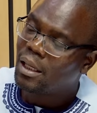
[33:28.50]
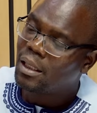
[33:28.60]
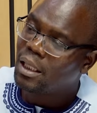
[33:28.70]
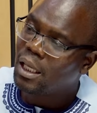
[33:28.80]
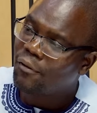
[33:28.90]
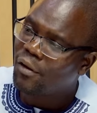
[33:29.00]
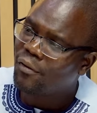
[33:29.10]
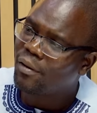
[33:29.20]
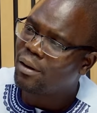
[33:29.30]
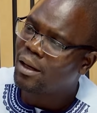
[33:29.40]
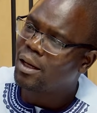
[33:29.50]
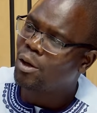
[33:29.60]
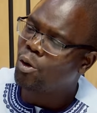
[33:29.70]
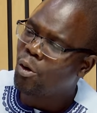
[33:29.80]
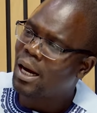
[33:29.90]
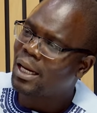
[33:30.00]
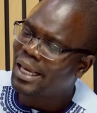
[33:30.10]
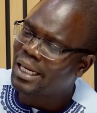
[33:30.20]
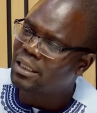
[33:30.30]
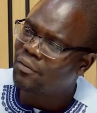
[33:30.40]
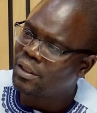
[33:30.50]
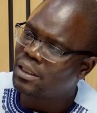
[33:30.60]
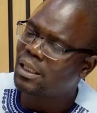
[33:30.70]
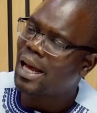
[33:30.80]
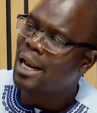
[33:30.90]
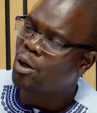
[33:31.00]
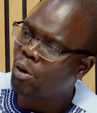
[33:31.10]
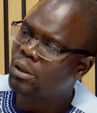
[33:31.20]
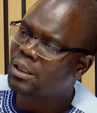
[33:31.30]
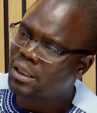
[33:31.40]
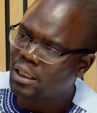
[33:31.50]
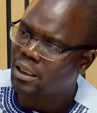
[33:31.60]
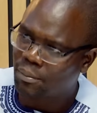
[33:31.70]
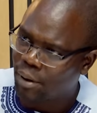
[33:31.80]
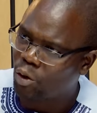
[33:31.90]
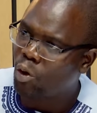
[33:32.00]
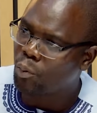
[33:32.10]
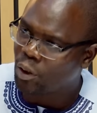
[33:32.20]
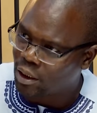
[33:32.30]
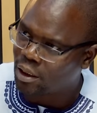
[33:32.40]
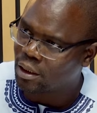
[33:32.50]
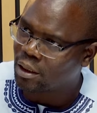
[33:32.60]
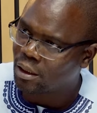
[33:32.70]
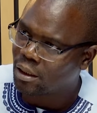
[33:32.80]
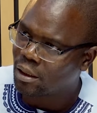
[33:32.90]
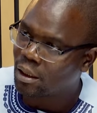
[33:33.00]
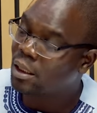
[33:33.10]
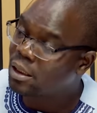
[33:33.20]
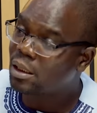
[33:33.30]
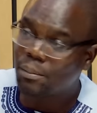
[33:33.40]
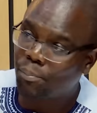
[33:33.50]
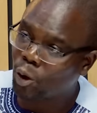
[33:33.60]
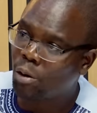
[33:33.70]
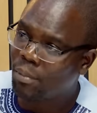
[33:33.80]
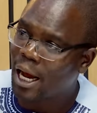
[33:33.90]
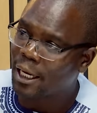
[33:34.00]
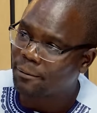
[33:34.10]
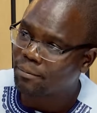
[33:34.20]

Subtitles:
EFF local activists are not trusted by communities. This is the bottom line.